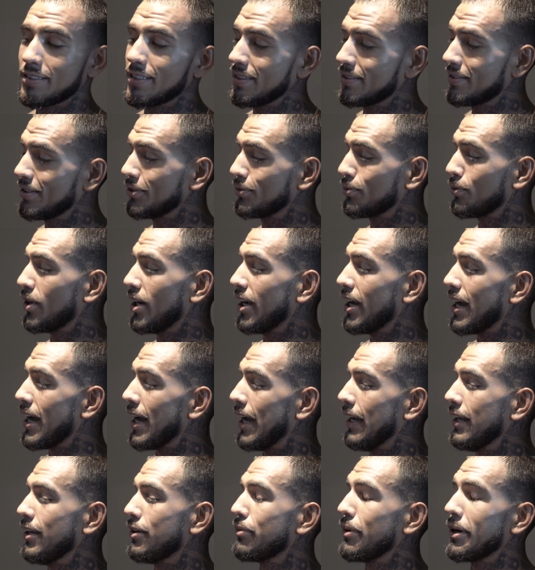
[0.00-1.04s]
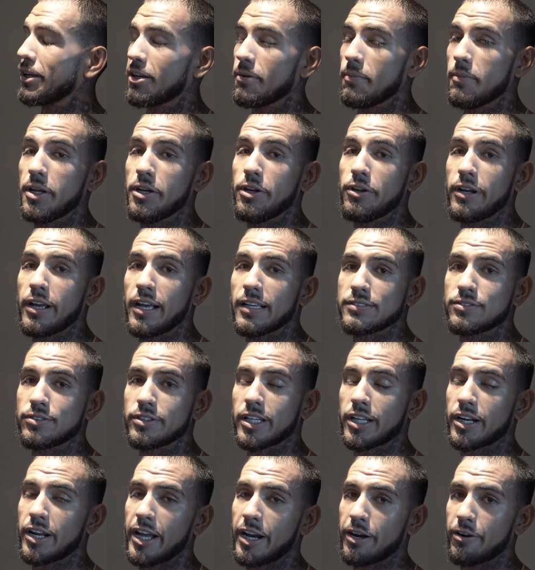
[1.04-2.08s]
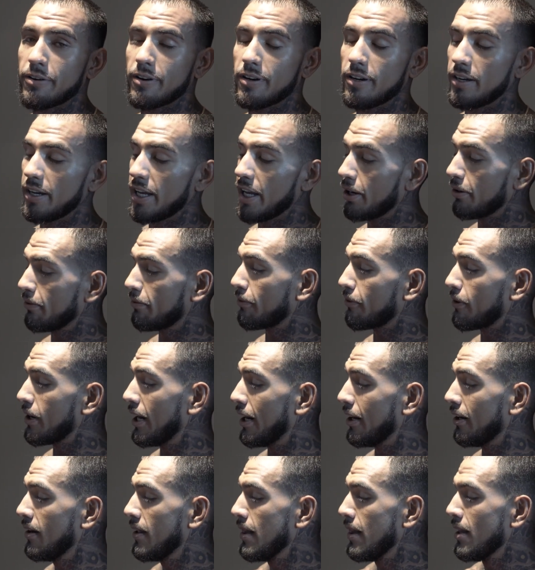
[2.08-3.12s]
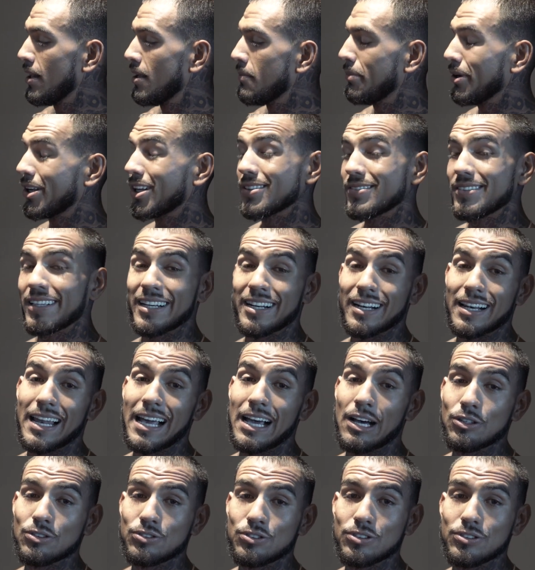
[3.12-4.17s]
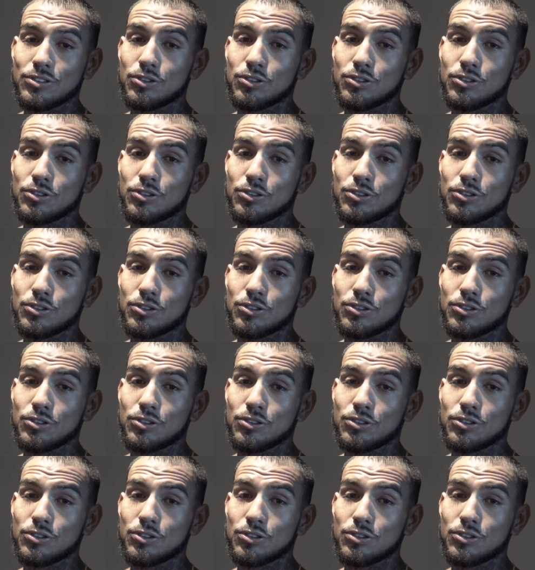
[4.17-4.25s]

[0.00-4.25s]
This is why I highly recommend you guys to get an air fryer, because it allows you